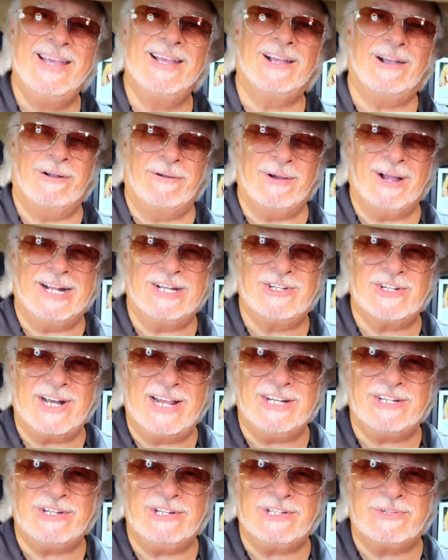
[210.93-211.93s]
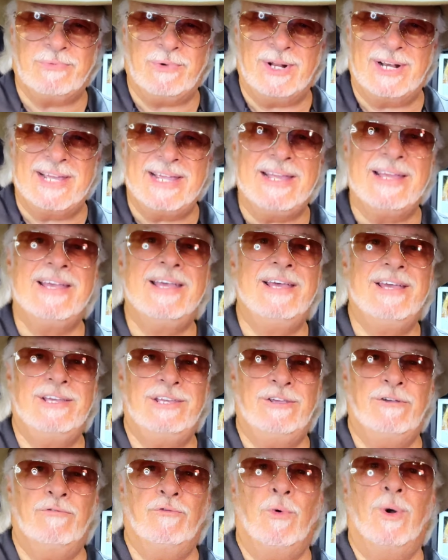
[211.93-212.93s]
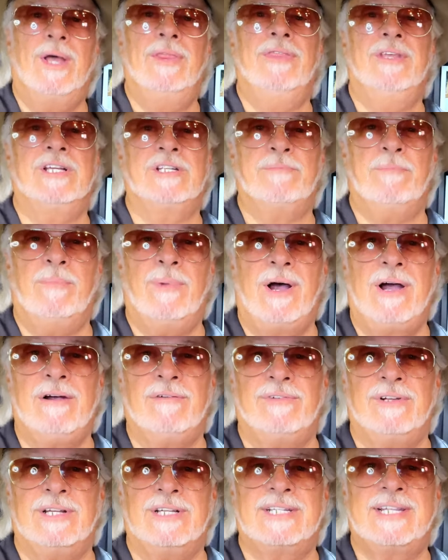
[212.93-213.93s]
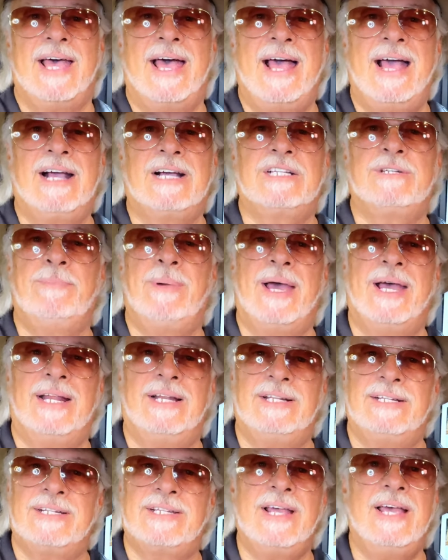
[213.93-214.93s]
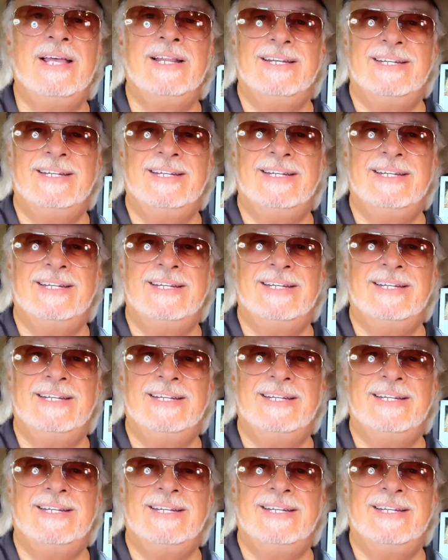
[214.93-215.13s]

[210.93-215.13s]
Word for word: Congratulations, Willie. You've won this marvelous Hex Pens